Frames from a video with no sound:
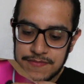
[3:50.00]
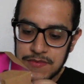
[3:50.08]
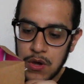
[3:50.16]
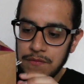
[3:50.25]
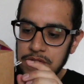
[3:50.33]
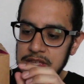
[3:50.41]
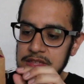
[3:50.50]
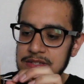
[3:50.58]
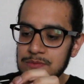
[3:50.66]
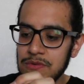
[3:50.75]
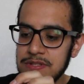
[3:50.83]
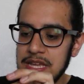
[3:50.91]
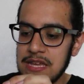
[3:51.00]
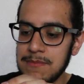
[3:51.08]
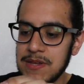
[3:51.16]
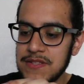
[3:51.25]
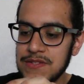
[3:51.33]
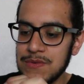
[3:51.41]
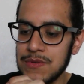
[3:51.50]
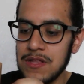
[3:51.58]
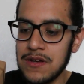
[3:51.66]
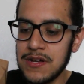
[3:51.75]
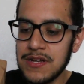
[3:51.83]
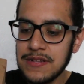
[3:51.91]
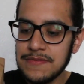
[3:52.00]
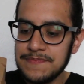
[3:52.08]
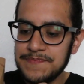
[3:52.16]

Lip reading: Hopefully this won't take me too long.